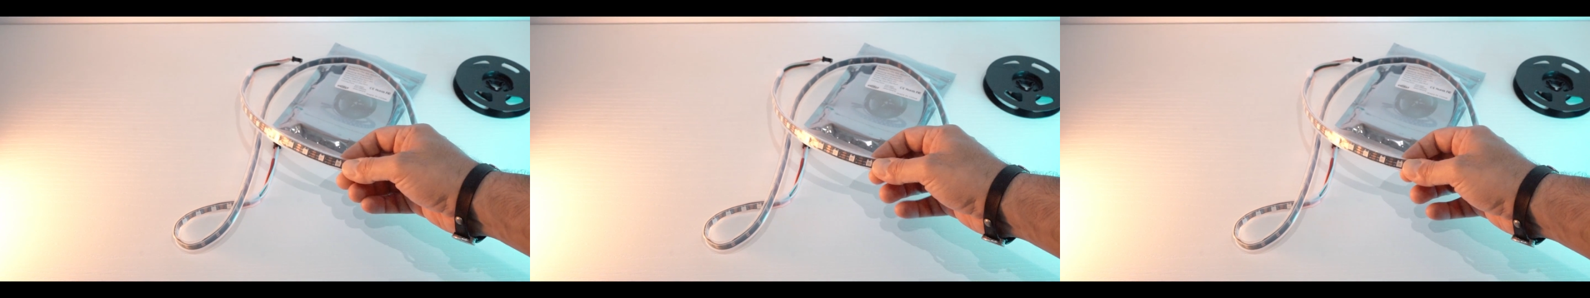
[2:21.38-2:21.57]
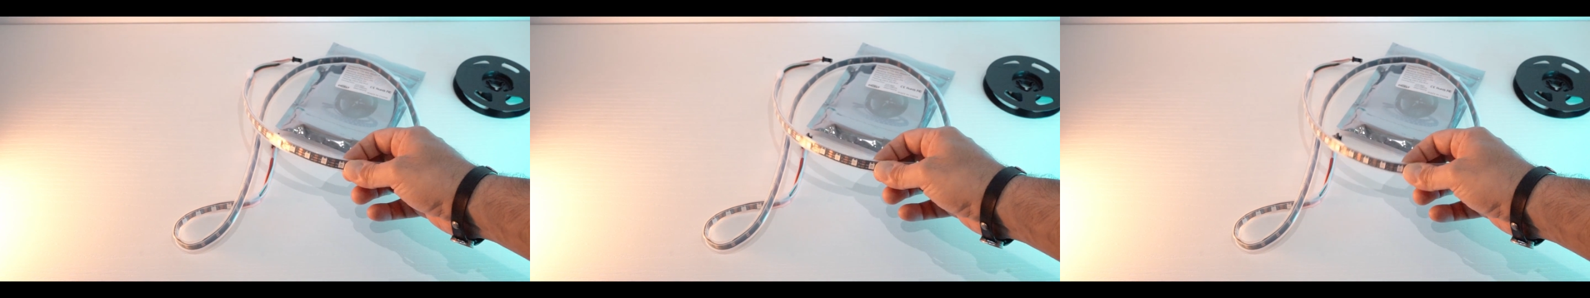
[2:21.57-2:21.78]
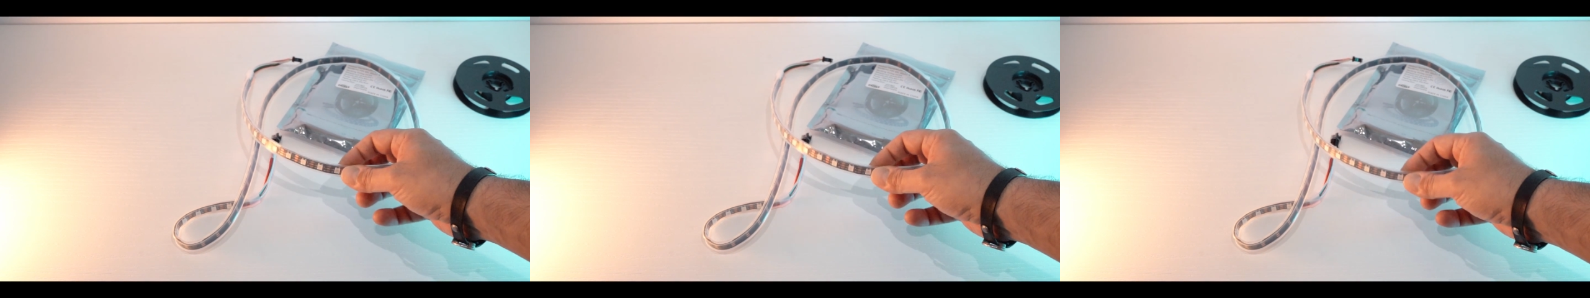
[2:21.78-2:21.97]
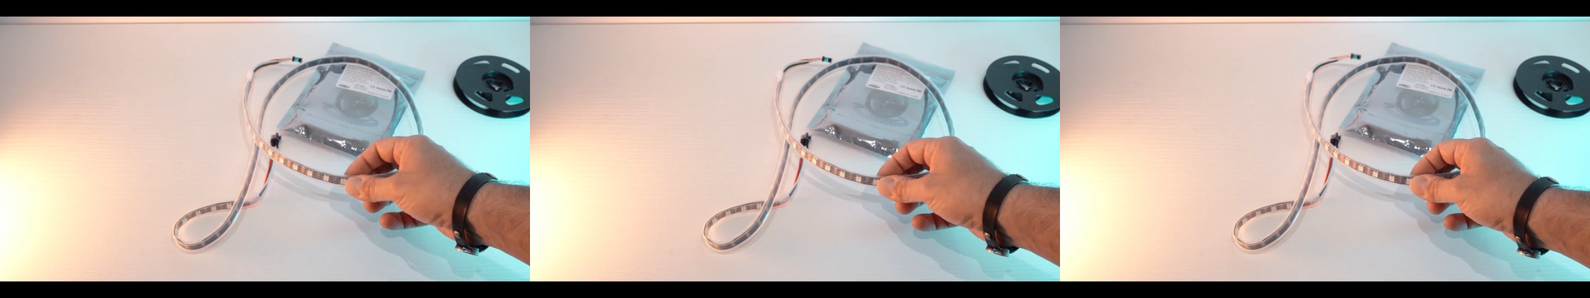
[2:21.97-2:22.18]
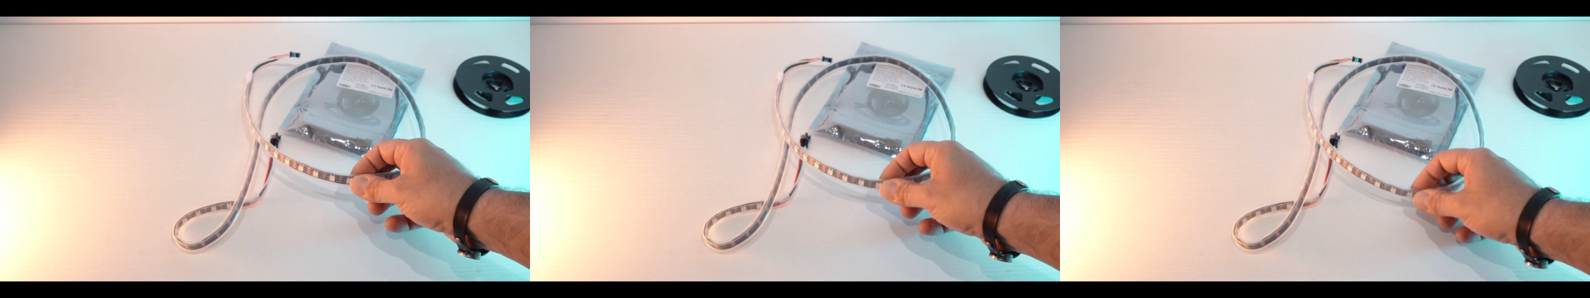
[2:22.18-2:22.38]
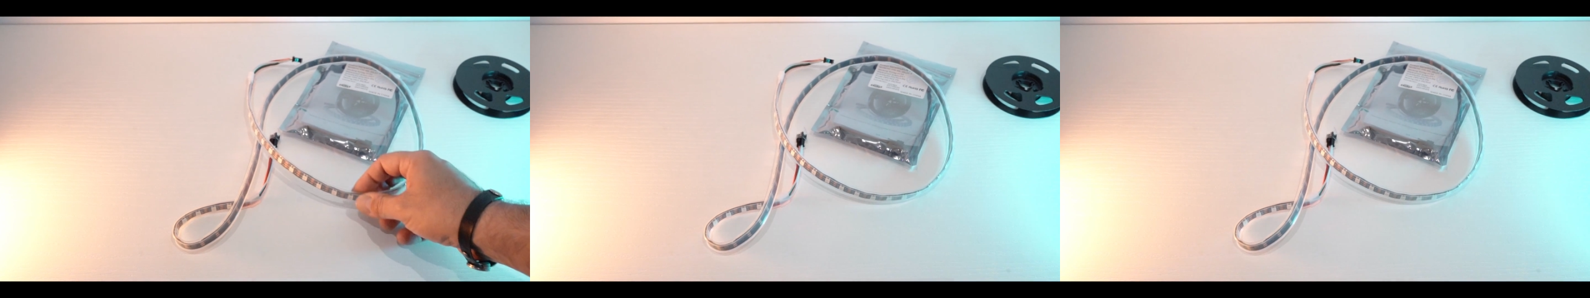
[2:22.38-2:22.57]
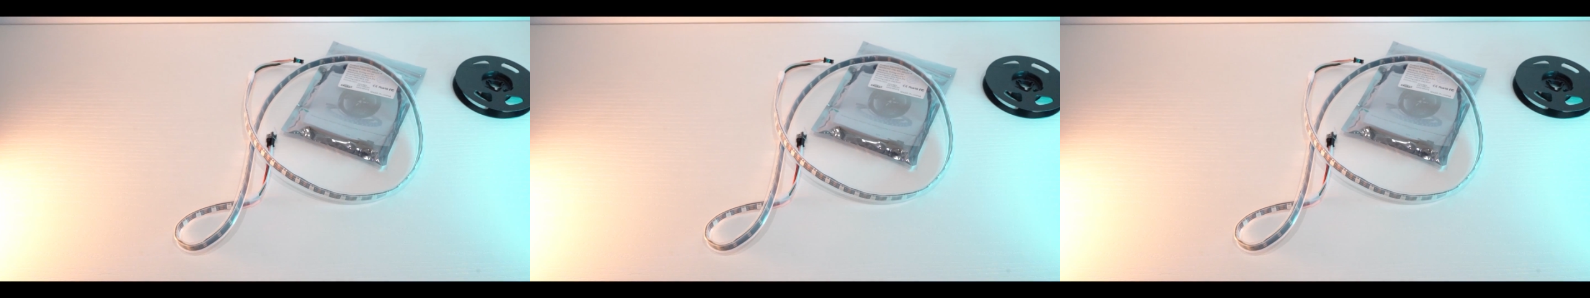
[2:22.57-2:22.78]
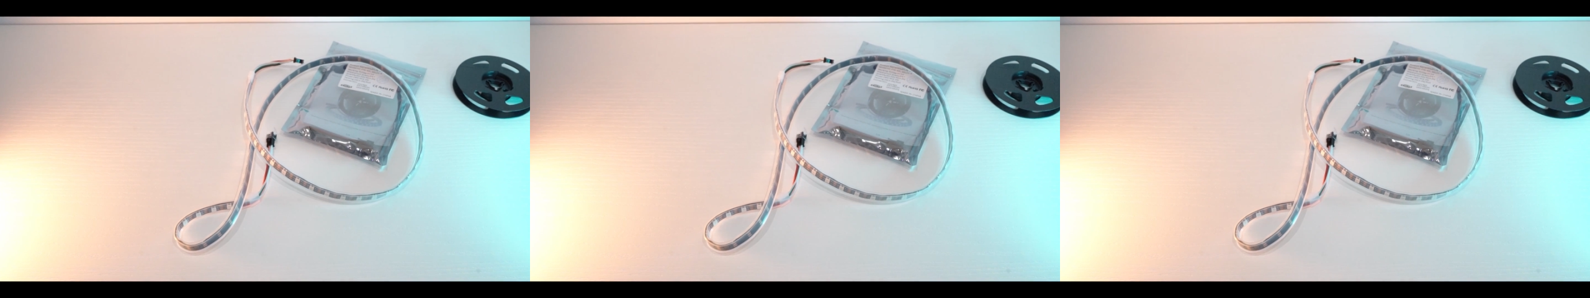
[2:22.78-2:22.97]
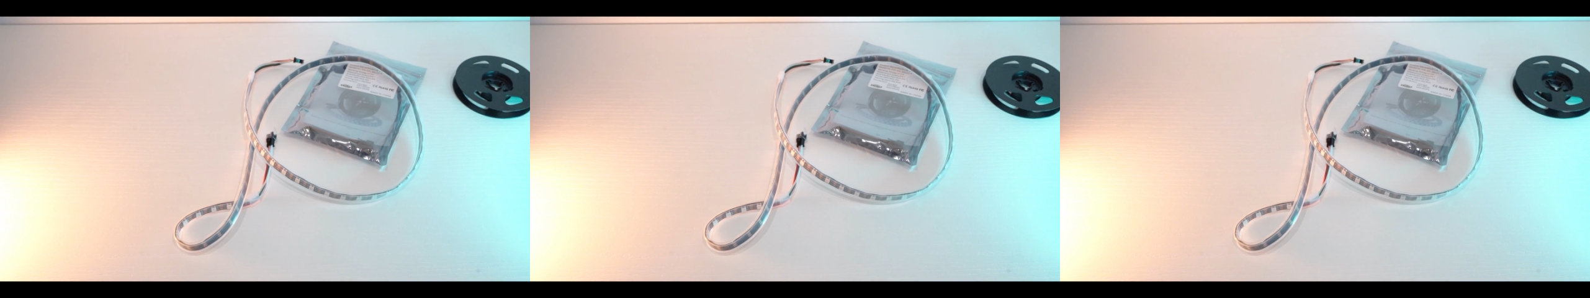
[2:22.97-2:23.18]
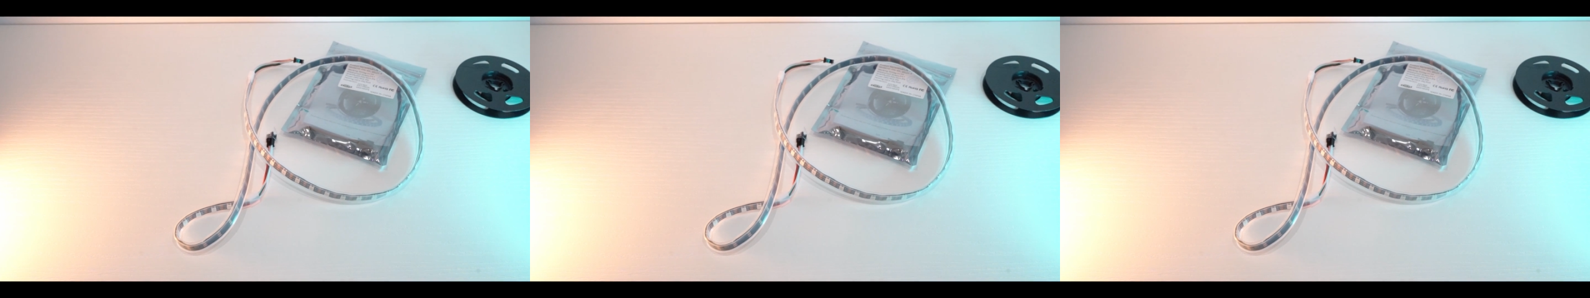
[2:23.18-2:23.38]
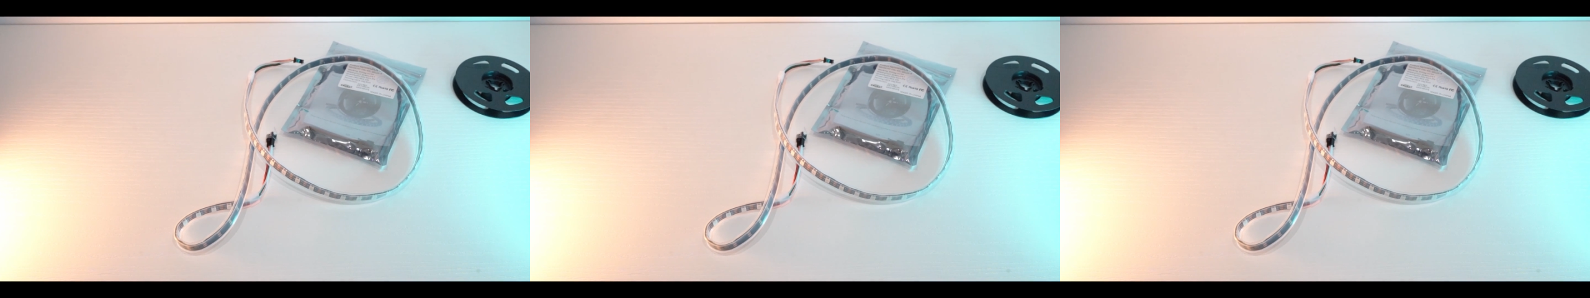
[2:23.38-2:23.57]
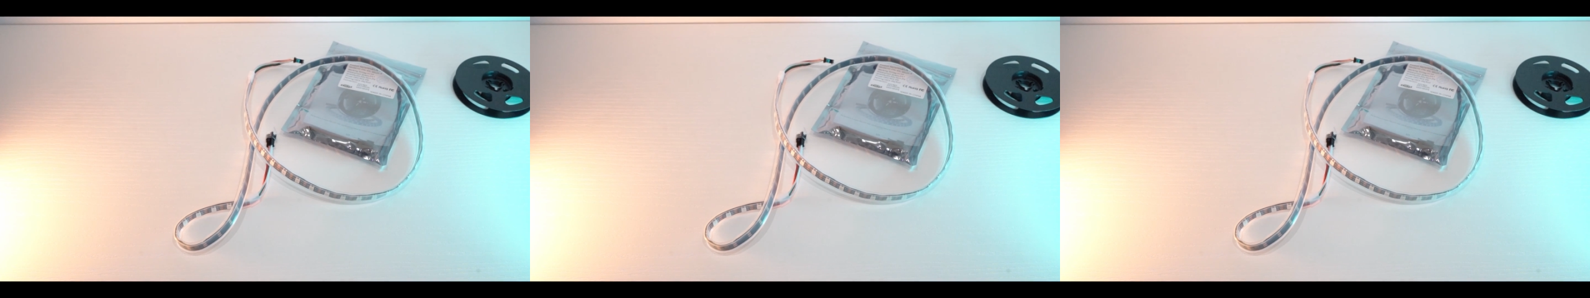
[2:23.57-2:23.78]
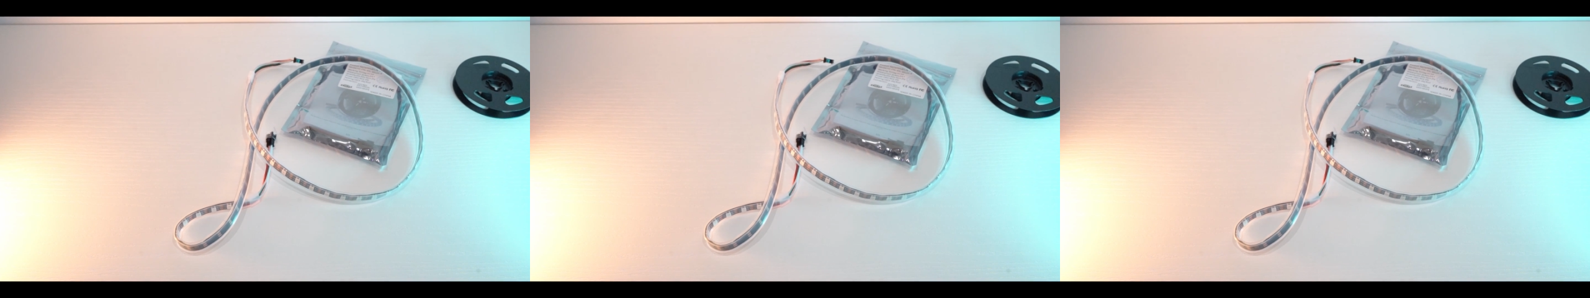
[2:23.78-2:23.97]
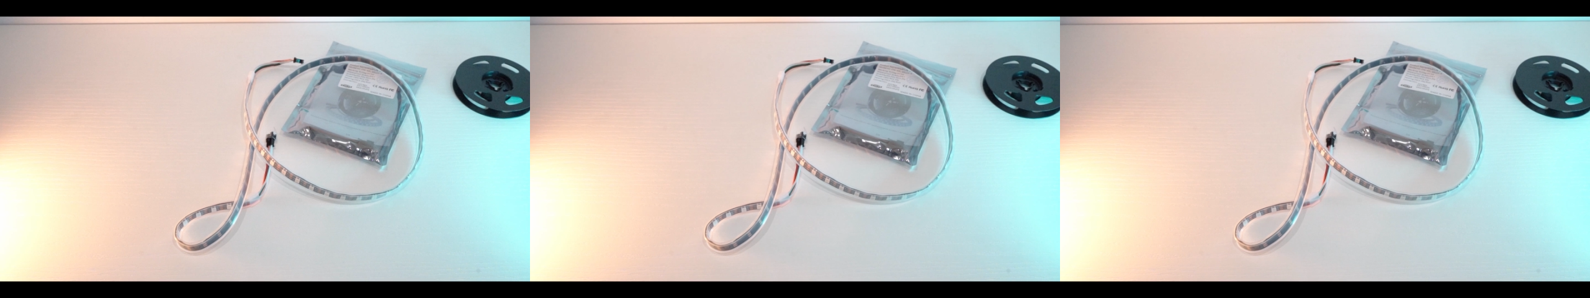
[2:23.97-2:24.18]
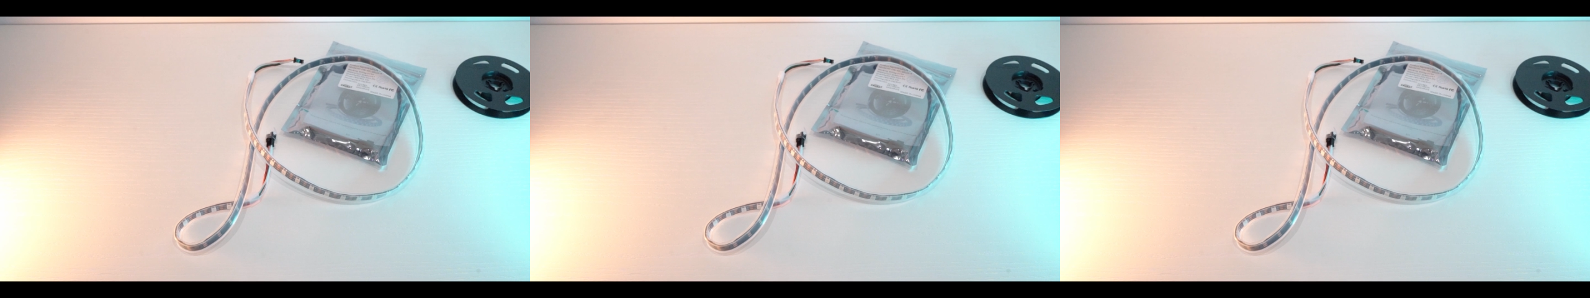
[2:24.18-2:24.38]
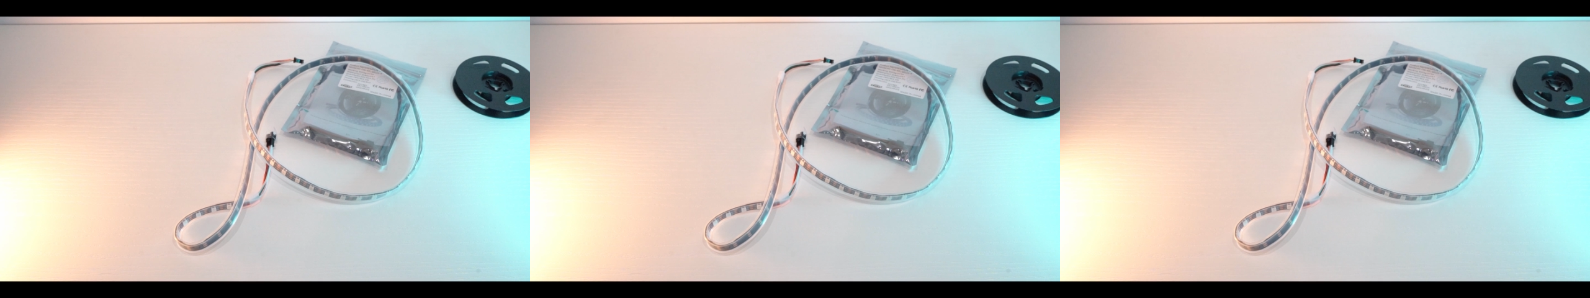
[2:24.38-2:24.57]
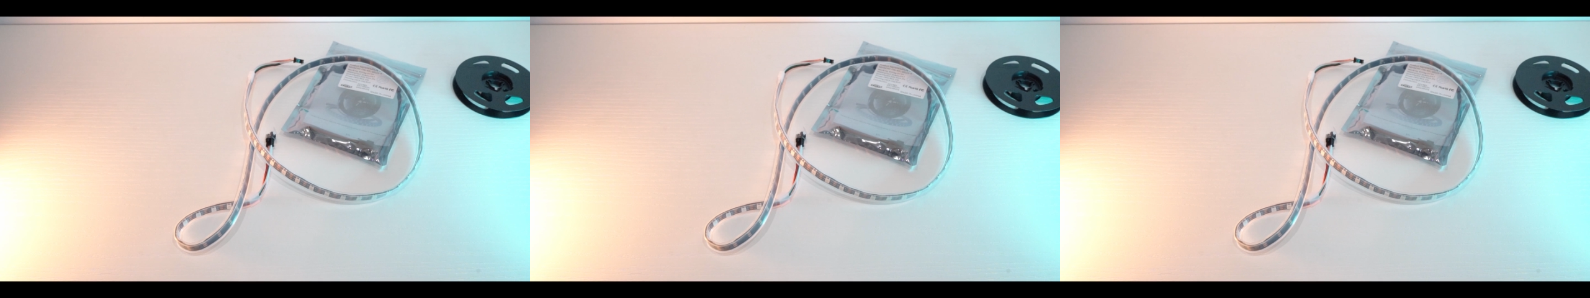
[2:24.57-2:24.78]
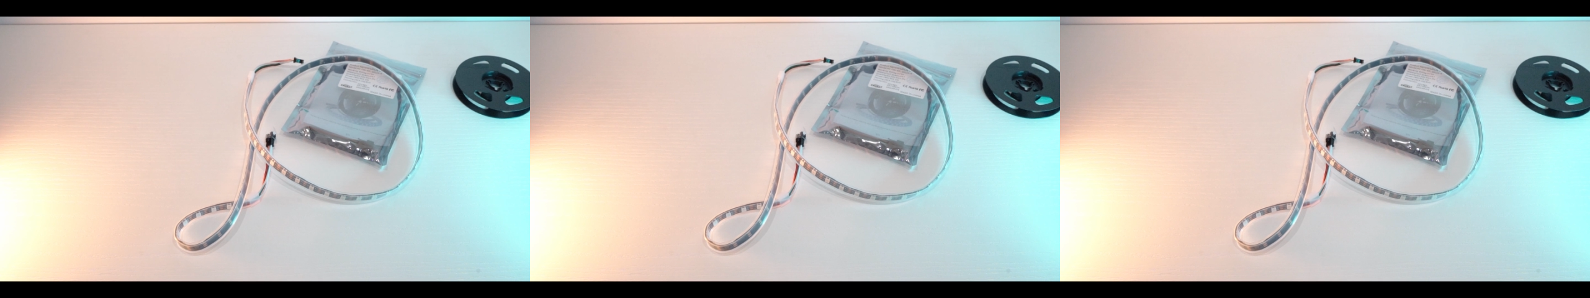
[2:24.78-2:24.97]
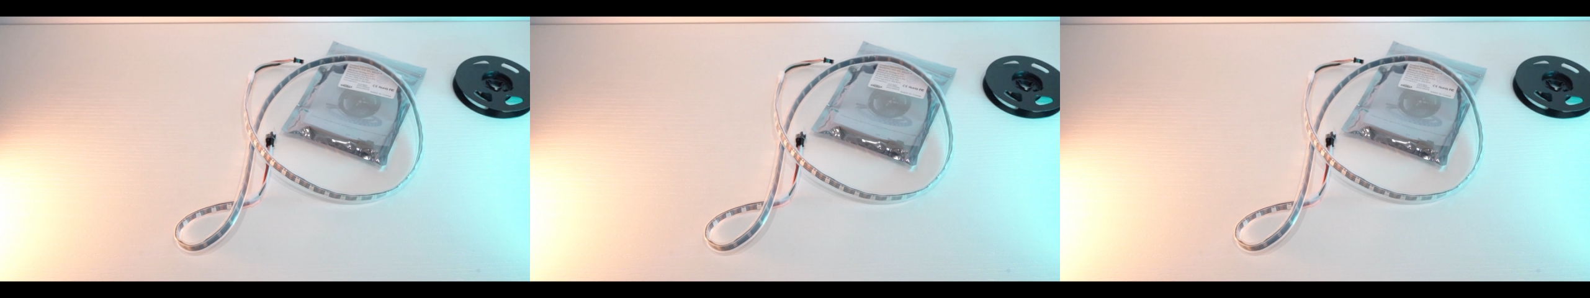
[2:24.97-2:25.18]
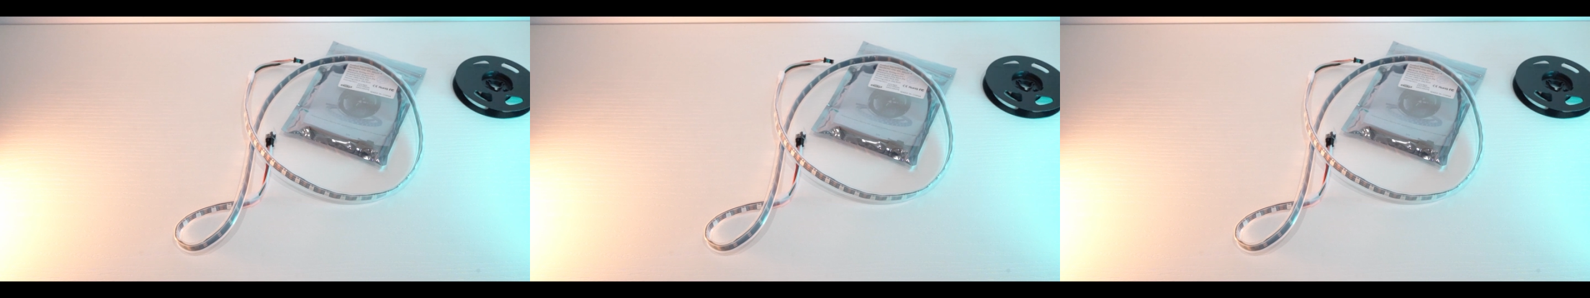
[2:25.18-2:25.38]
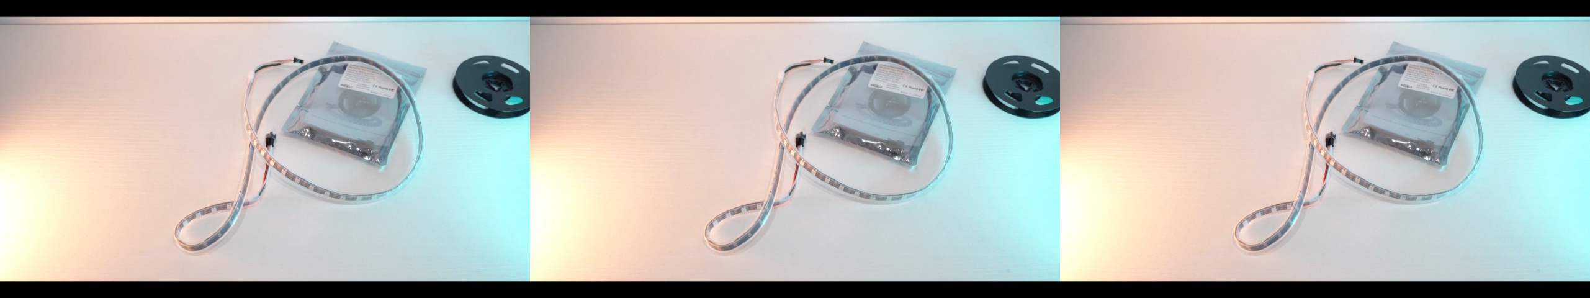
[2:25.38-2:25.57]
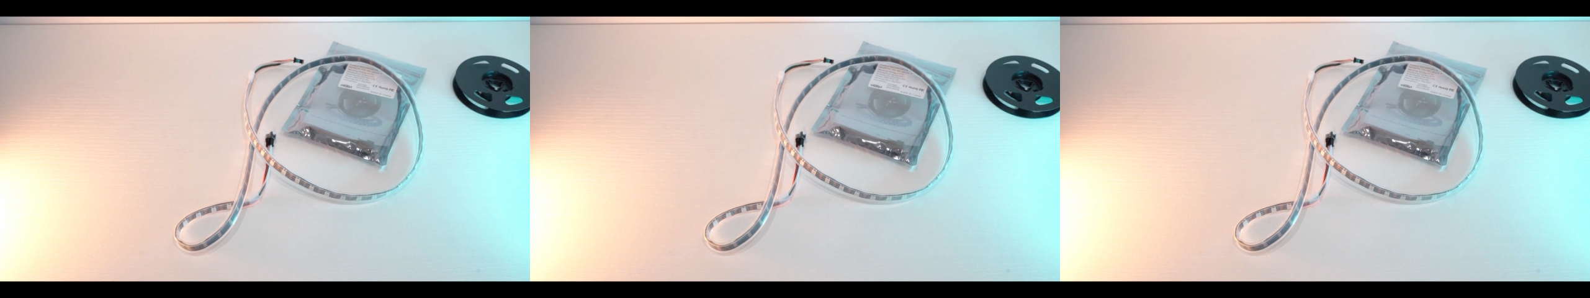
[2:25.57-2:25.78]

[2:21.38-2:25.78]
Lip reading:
No face is visible, so there are no lips to read.